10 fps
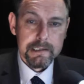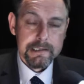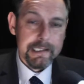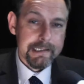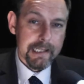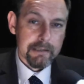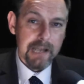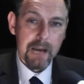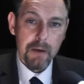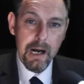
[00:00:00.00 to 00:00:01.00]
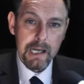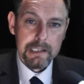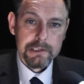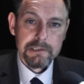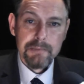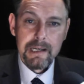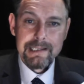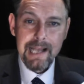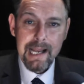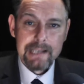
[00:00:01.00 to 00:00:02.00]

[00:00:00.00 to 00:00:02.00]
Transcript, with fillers: that detailed how Ireland might